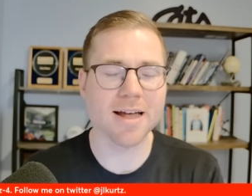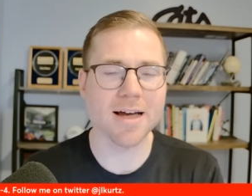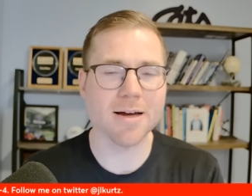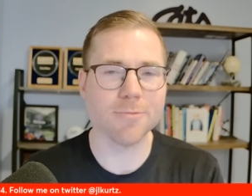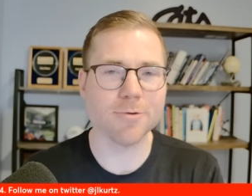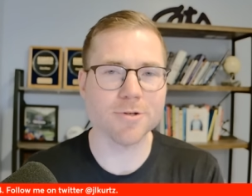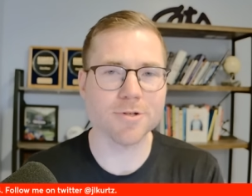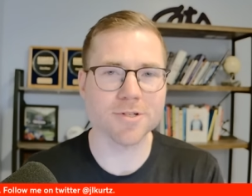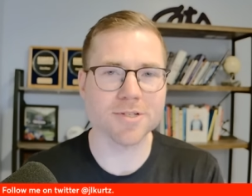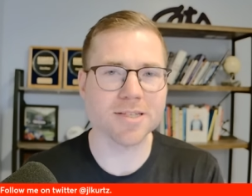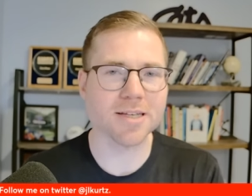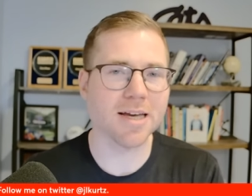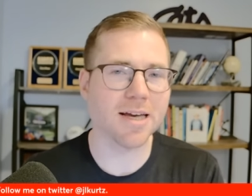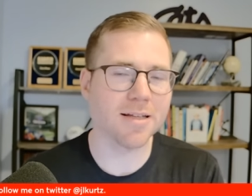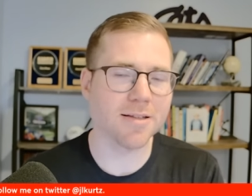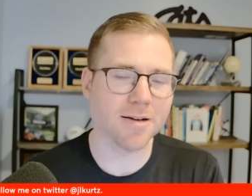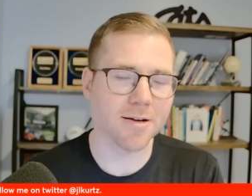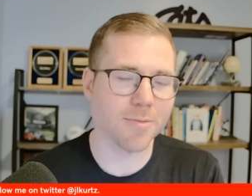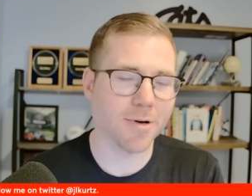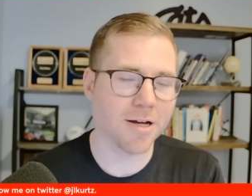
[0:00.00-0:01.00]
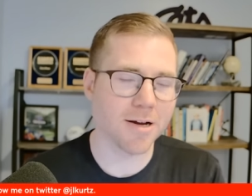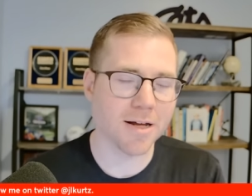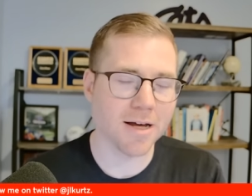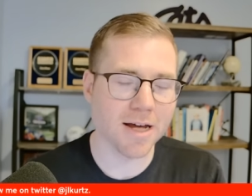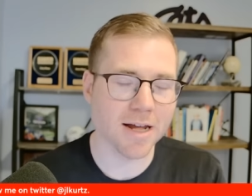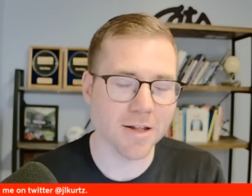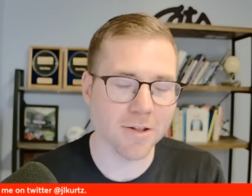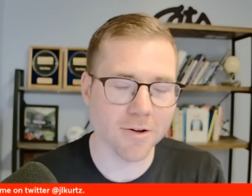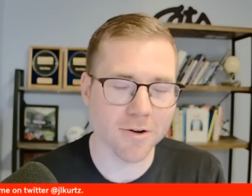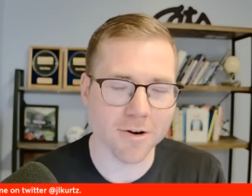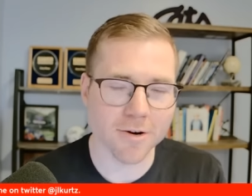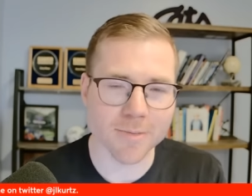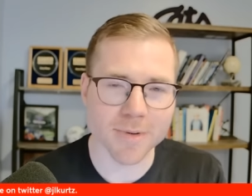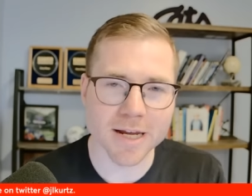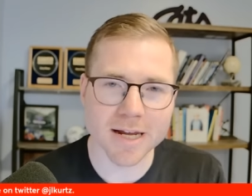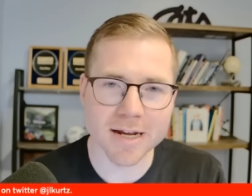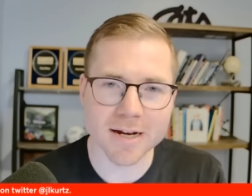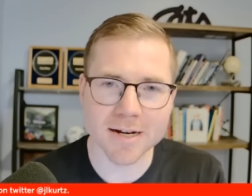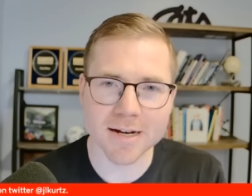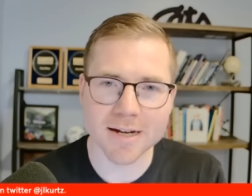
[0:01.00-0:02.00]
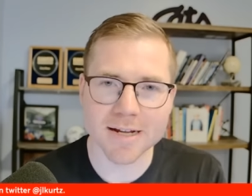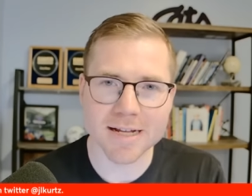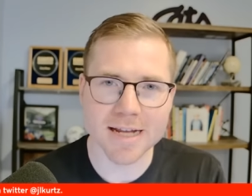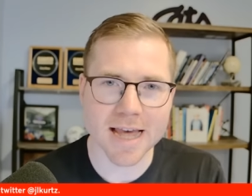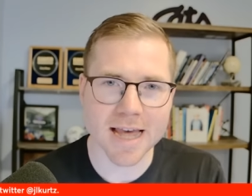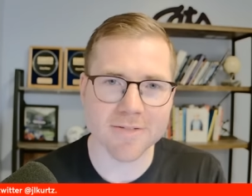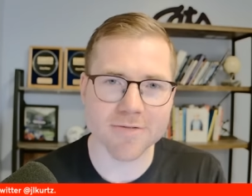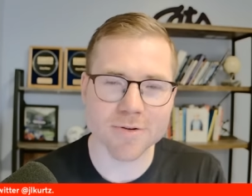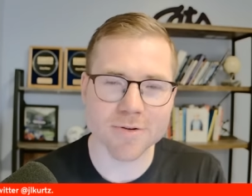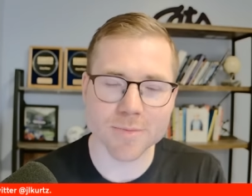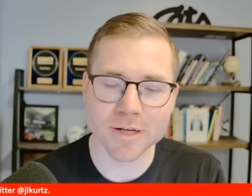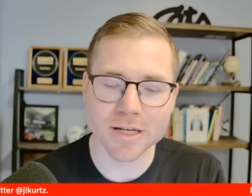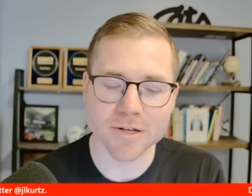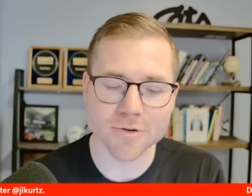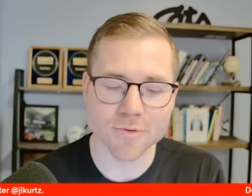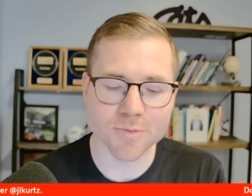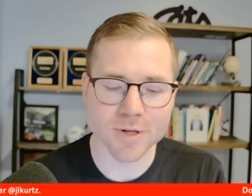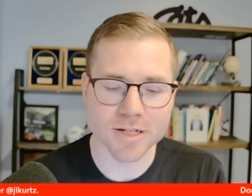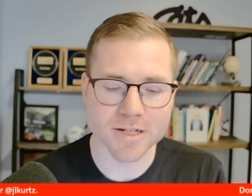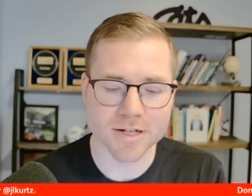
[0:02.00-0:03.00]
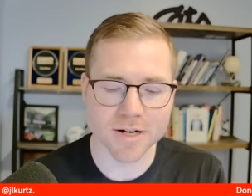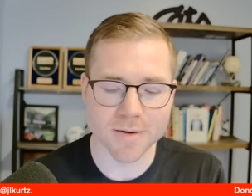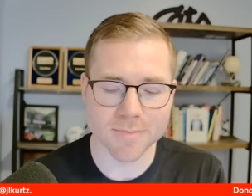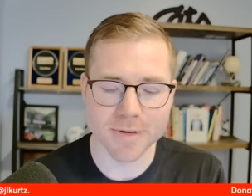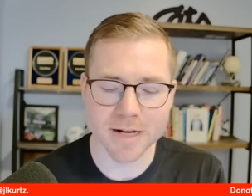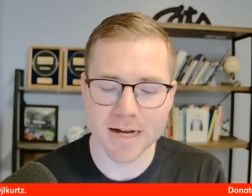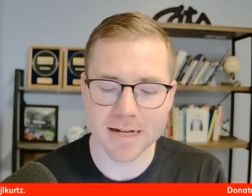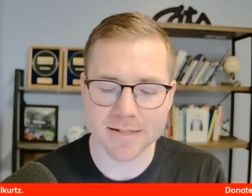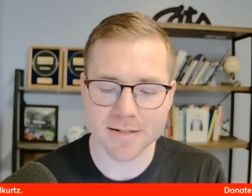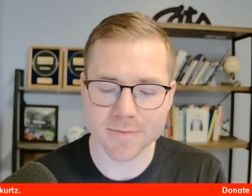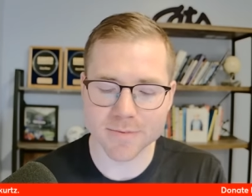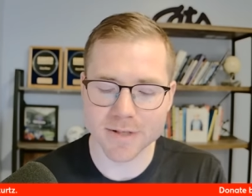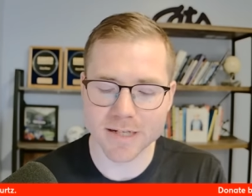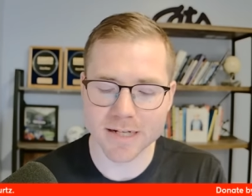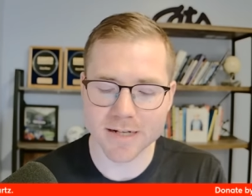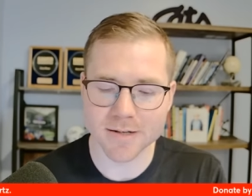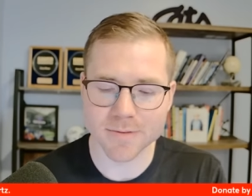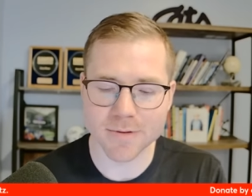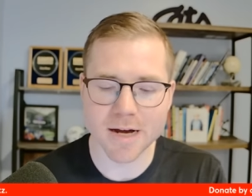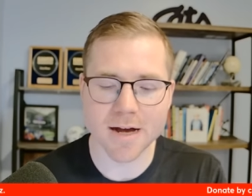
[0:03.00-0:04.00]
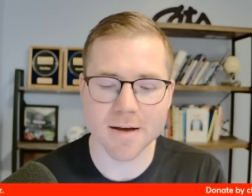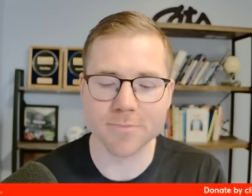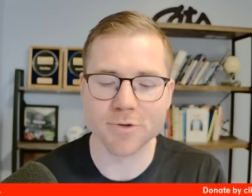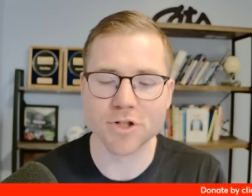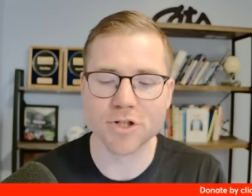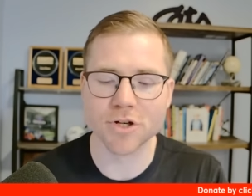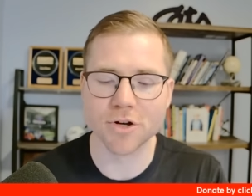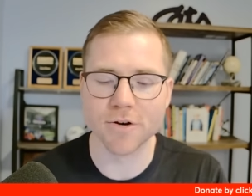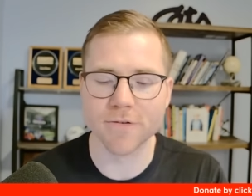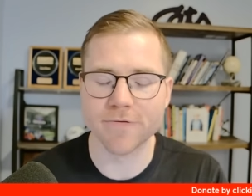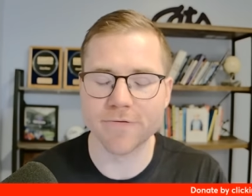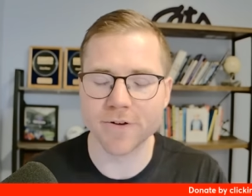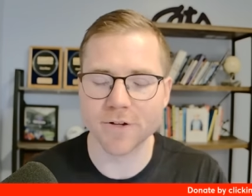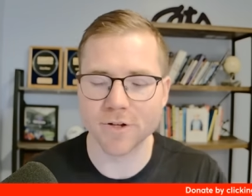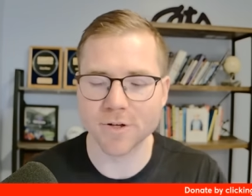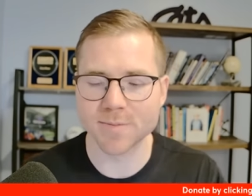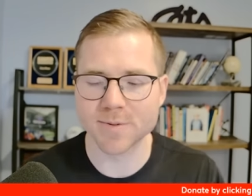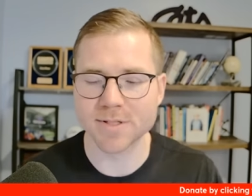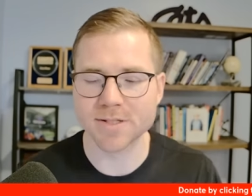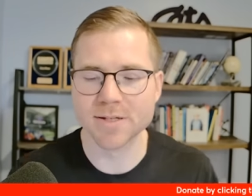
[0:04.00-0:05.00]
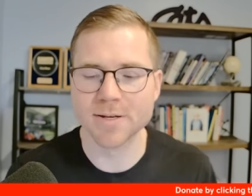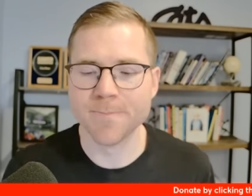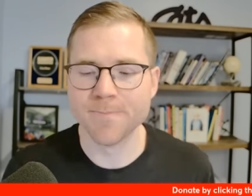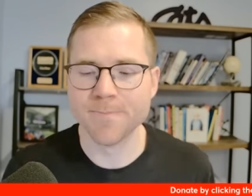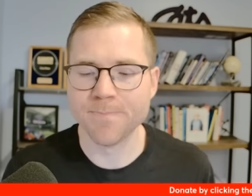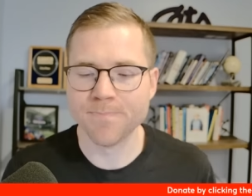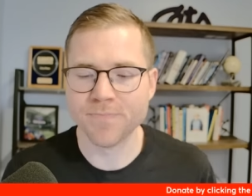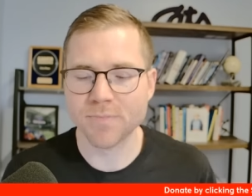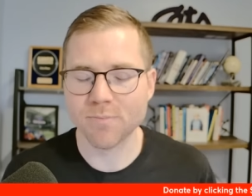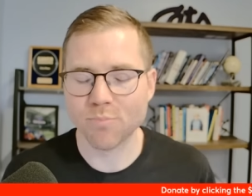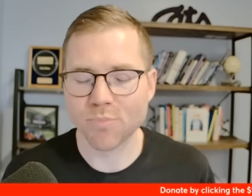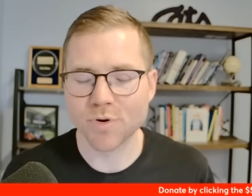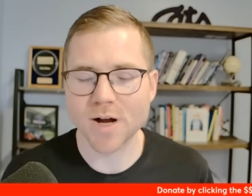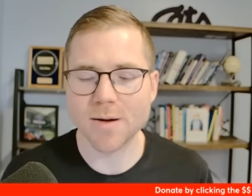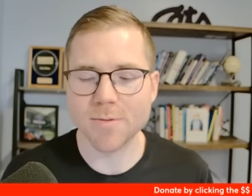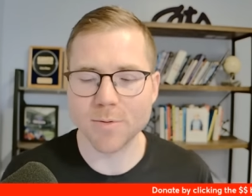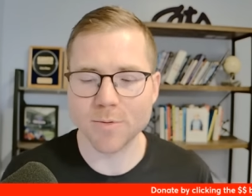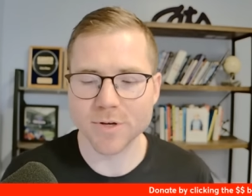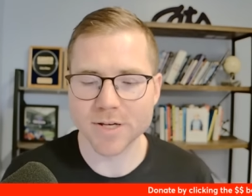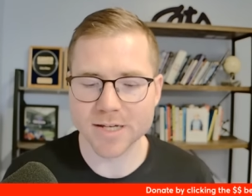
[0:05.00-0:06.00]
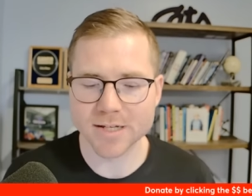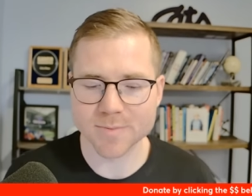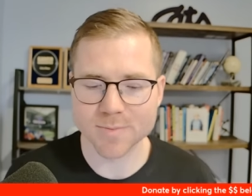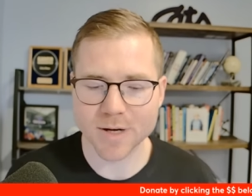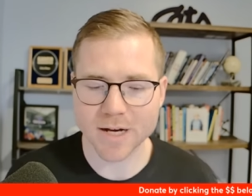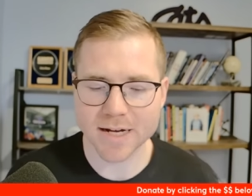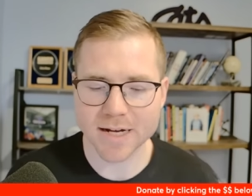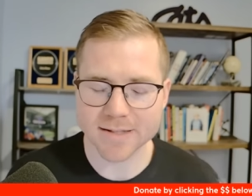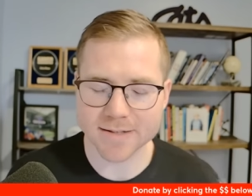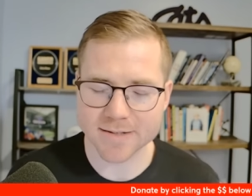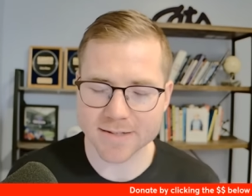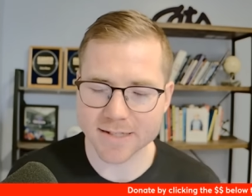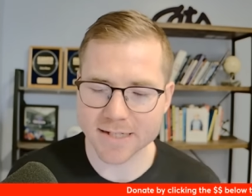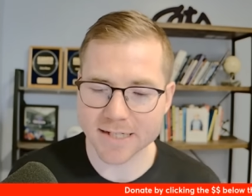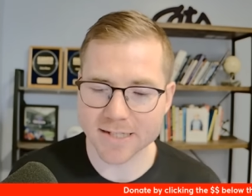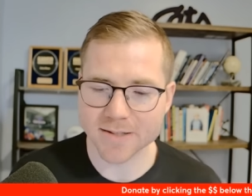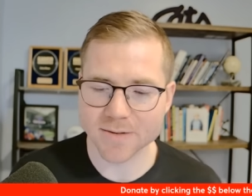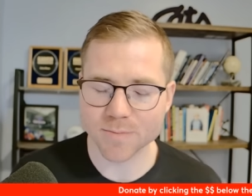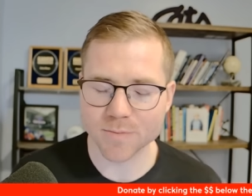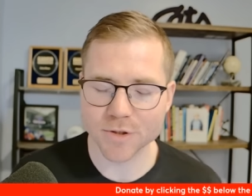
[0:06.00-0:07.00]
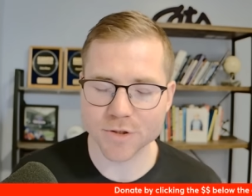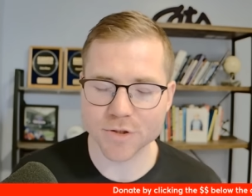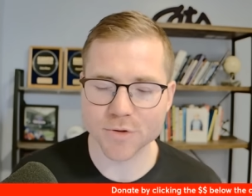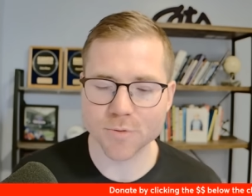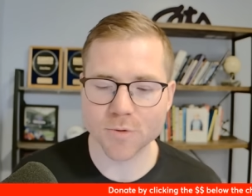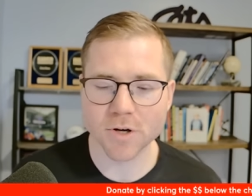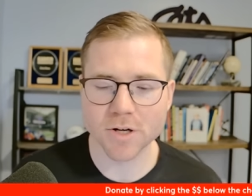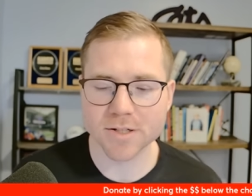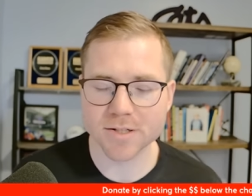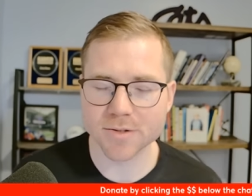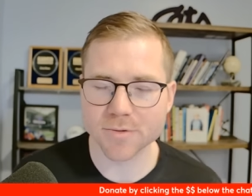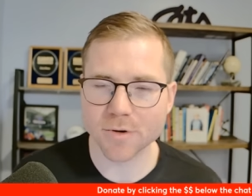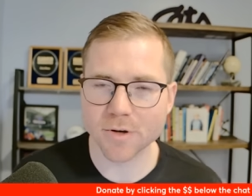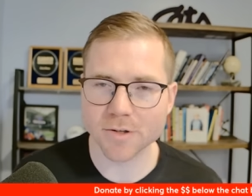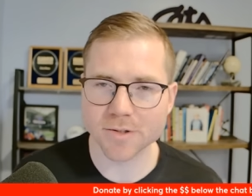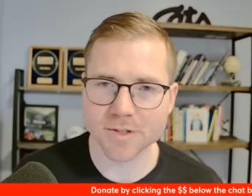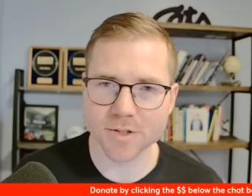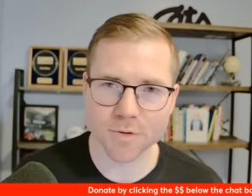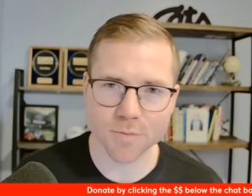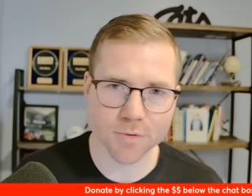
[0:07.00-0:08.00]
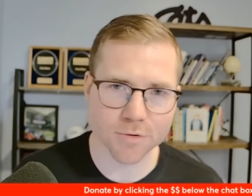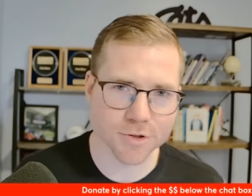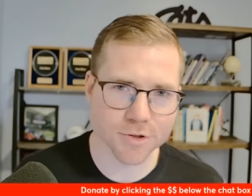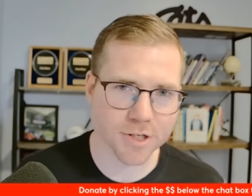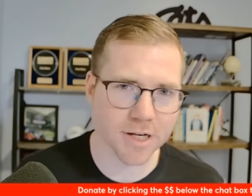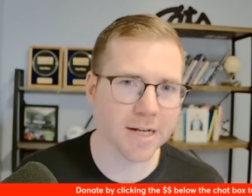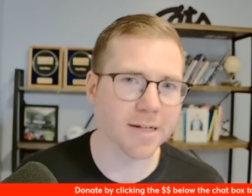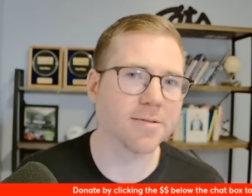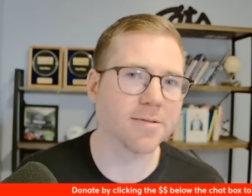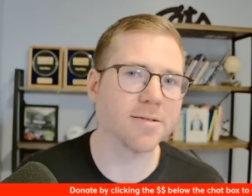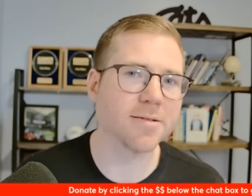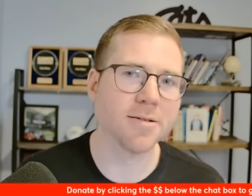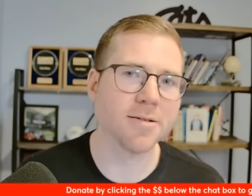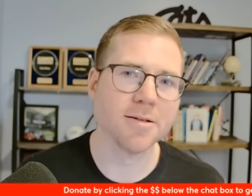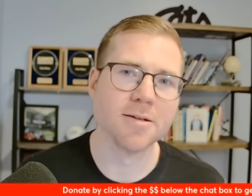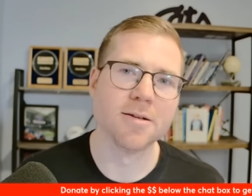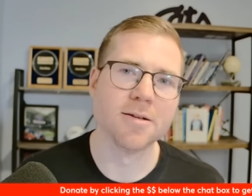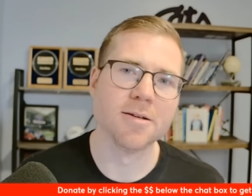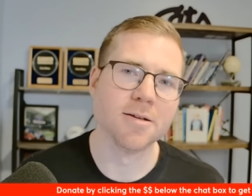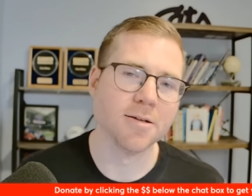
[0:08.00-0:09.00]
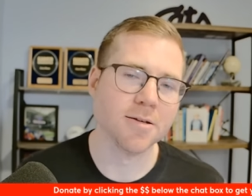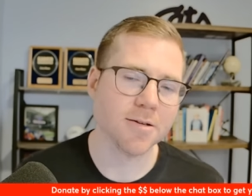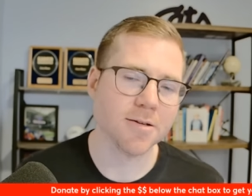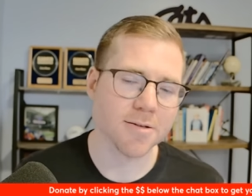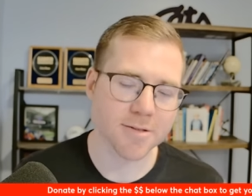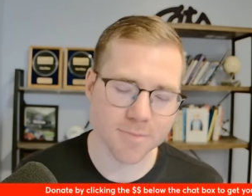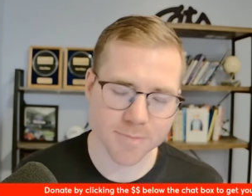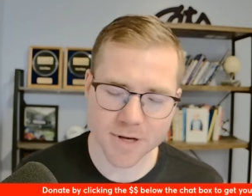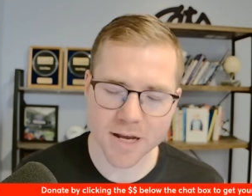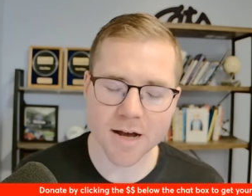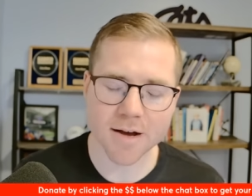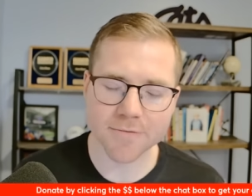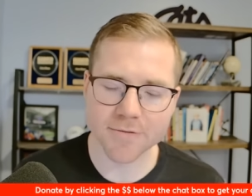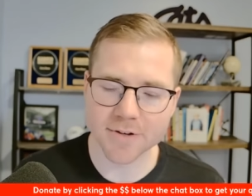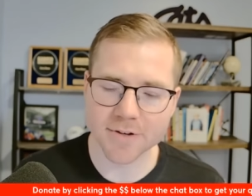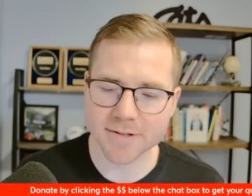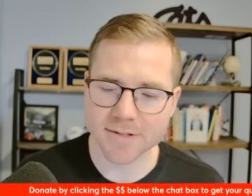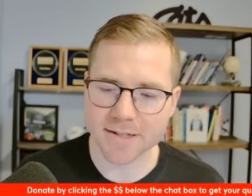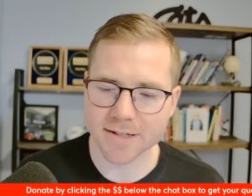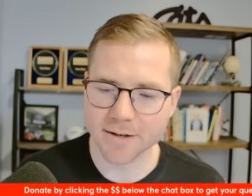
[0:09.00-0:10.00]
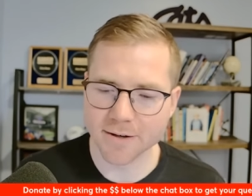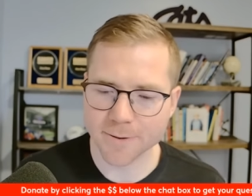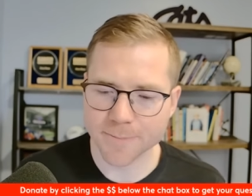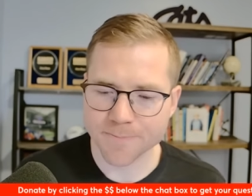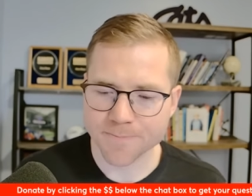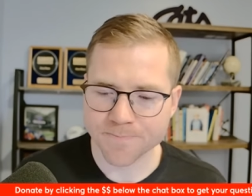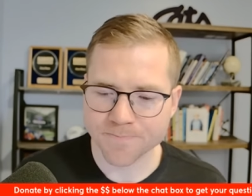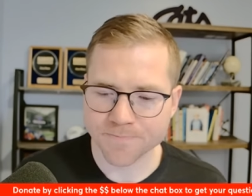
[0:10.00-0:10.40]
I would just say that I'm on high alert, man. And you have to be. You'd be dumb not to be. And I'm sure Phillips probably is behind the scenes, but you want to also project some confidence here.